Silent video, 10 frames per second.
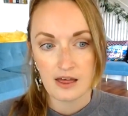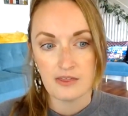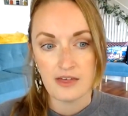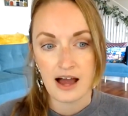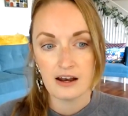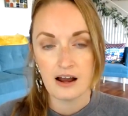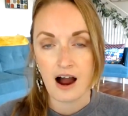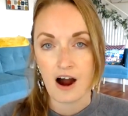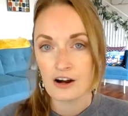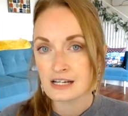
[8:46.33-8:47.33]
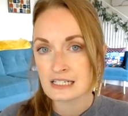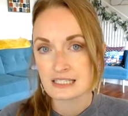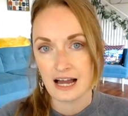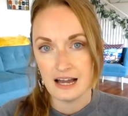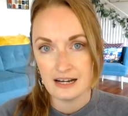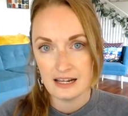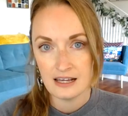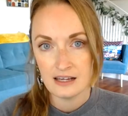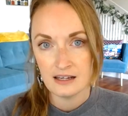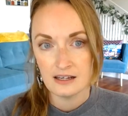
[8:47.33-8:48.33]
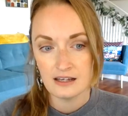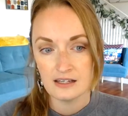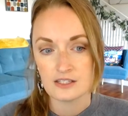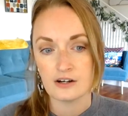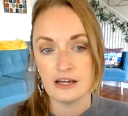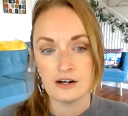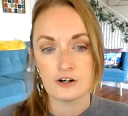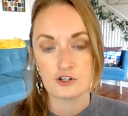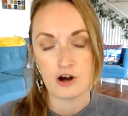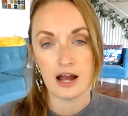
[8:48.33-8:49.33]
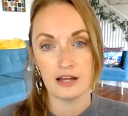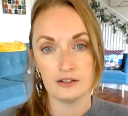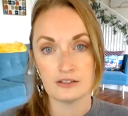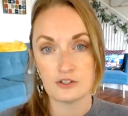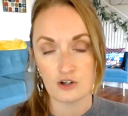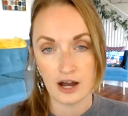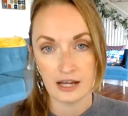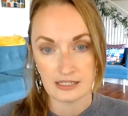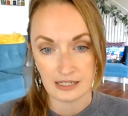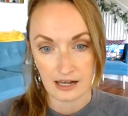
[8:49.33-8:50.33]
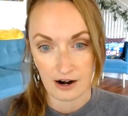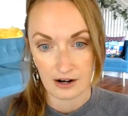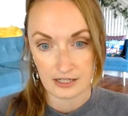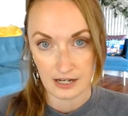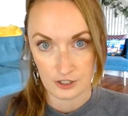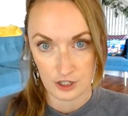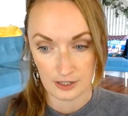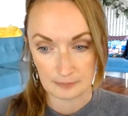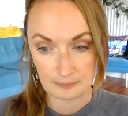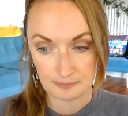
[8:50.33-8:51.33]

that our anxiety is our inner child trying to get our attention.